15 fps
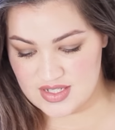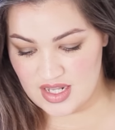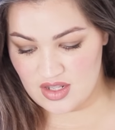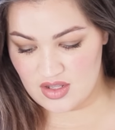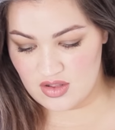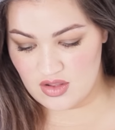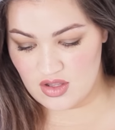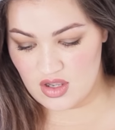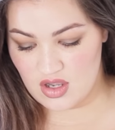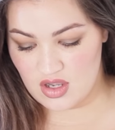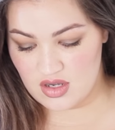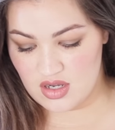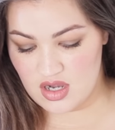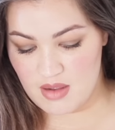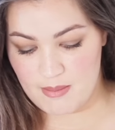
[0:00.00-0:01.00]
a sale
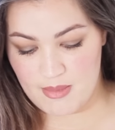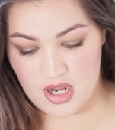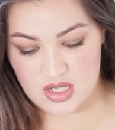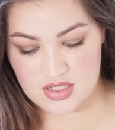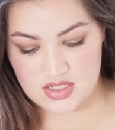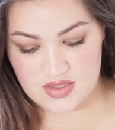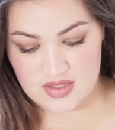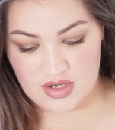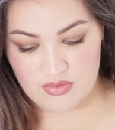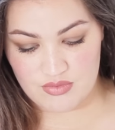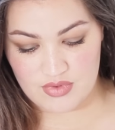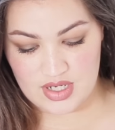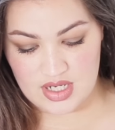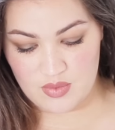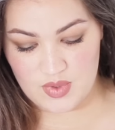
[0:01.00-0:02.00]
on a mask that I
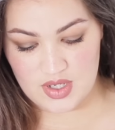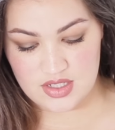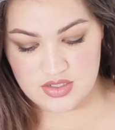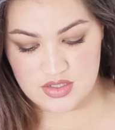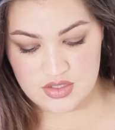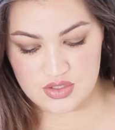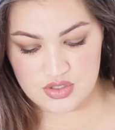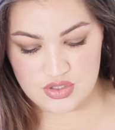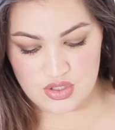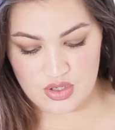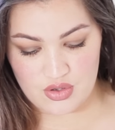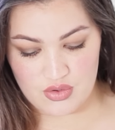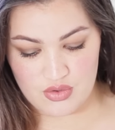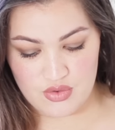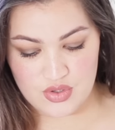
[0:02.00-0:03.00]
really want. So
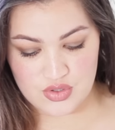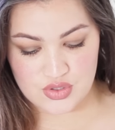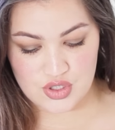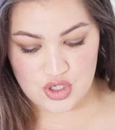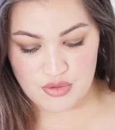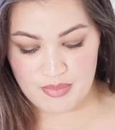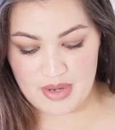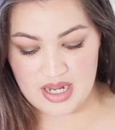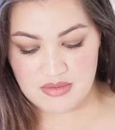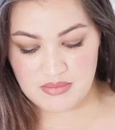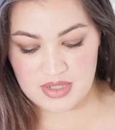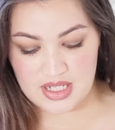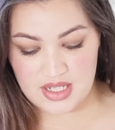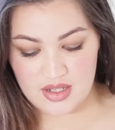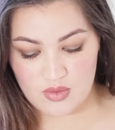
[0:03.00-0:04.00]
don't mind
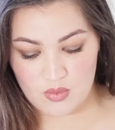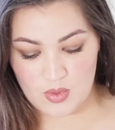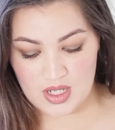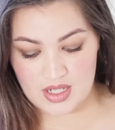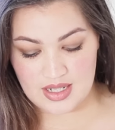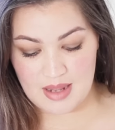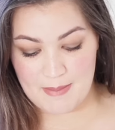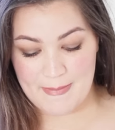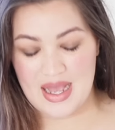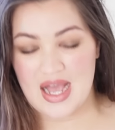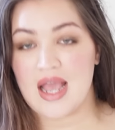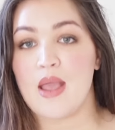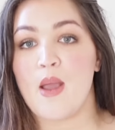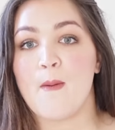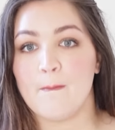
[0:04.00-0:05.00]
me while I
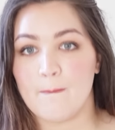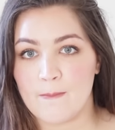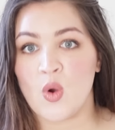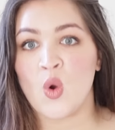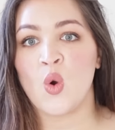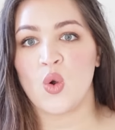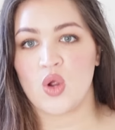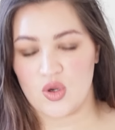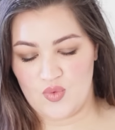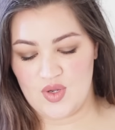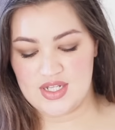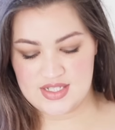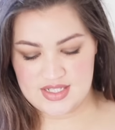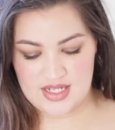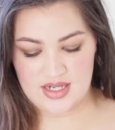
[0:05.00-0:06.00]
buy more
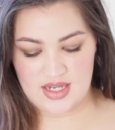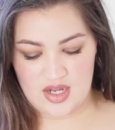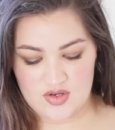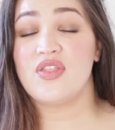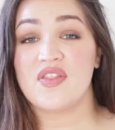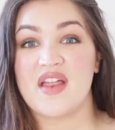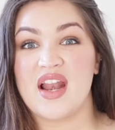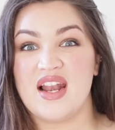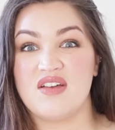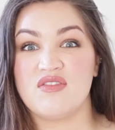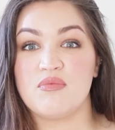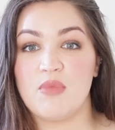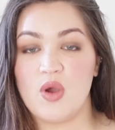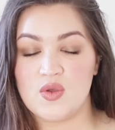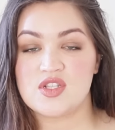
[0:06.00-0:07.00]
Korean skincare. The thing that
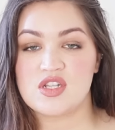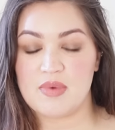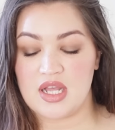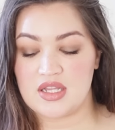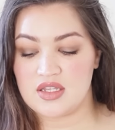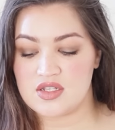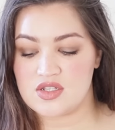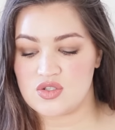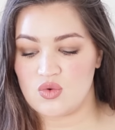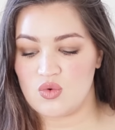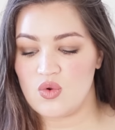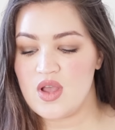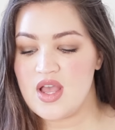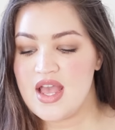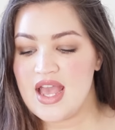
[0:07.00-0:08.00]
I love most about their
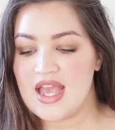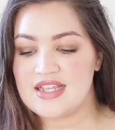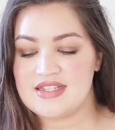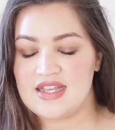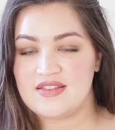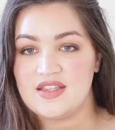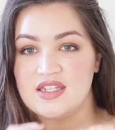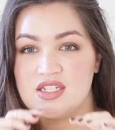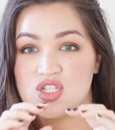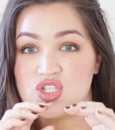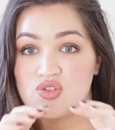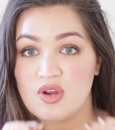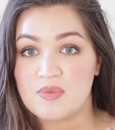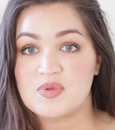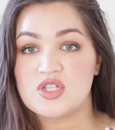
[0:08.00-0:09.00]
store is that their
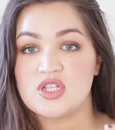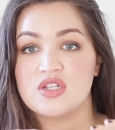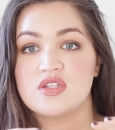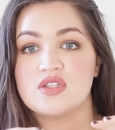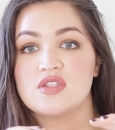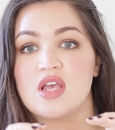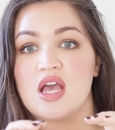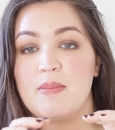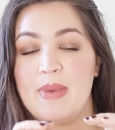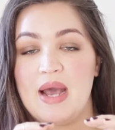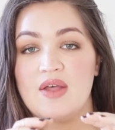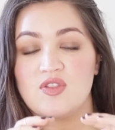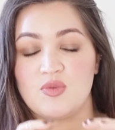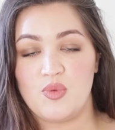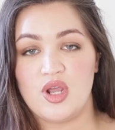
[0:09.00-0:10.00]
descriptions
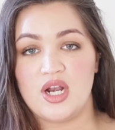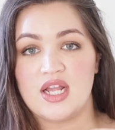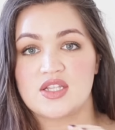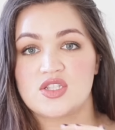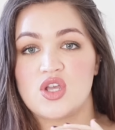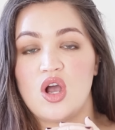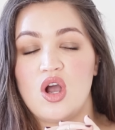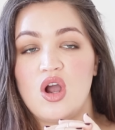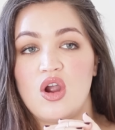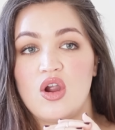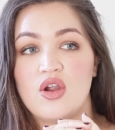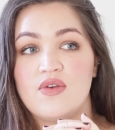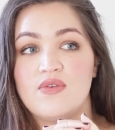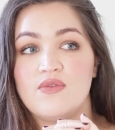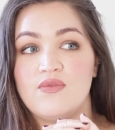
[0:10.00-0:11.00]
about the product
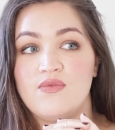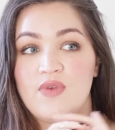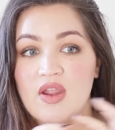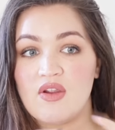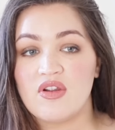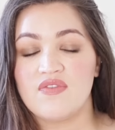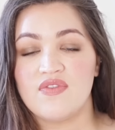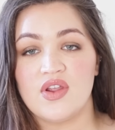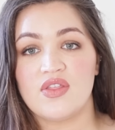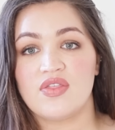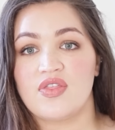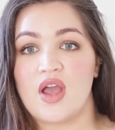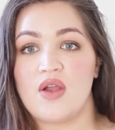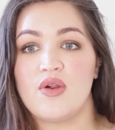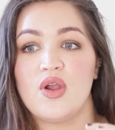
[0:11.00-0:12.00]
are very,
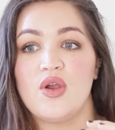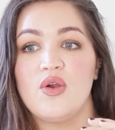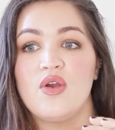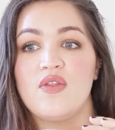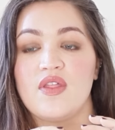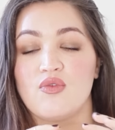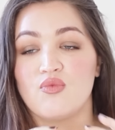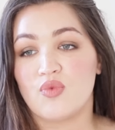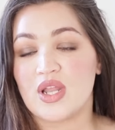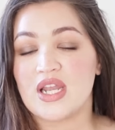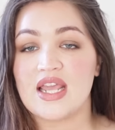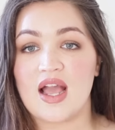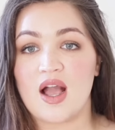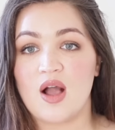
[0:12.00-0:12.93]
very thorough. They're really